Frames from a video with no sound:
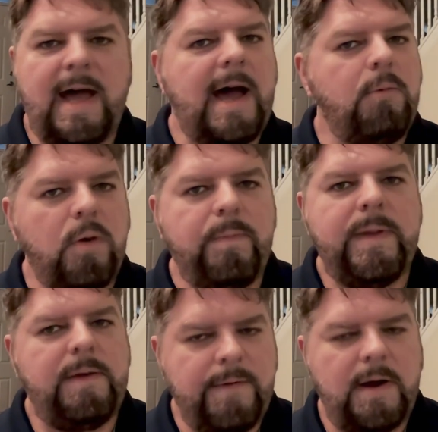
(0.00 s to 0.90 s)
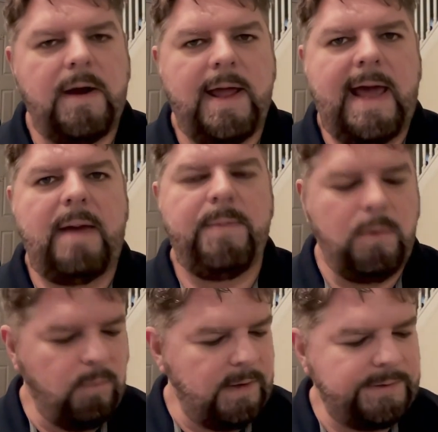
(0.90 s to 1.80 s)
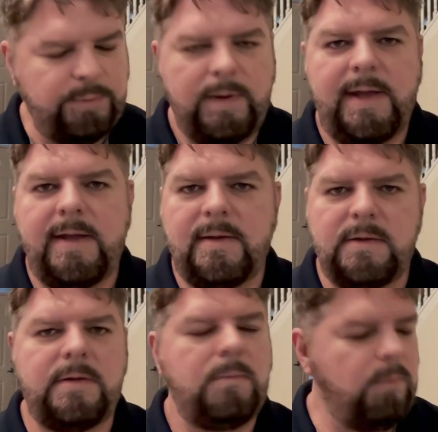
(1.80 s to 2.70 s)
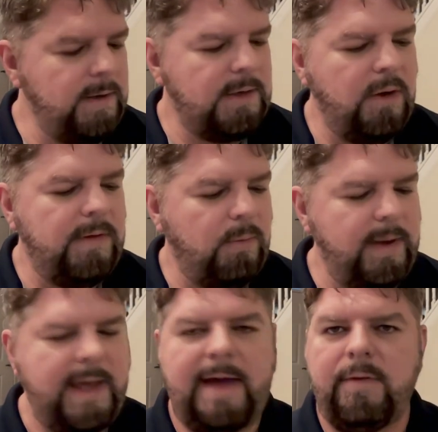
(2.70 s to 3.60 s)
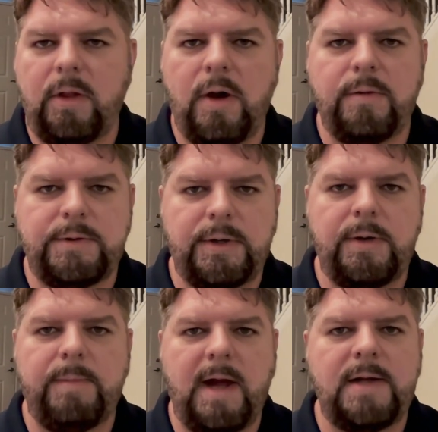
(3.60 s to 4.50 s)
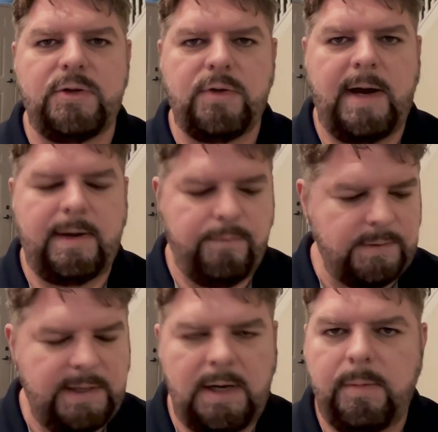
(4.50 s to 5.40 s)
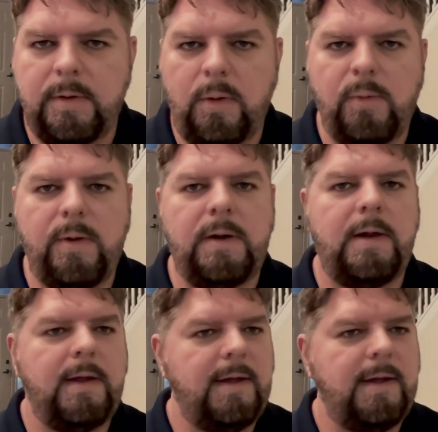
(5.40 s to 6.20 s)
I will be very happy once we know that we have a long-term contract for Terry McLaurin.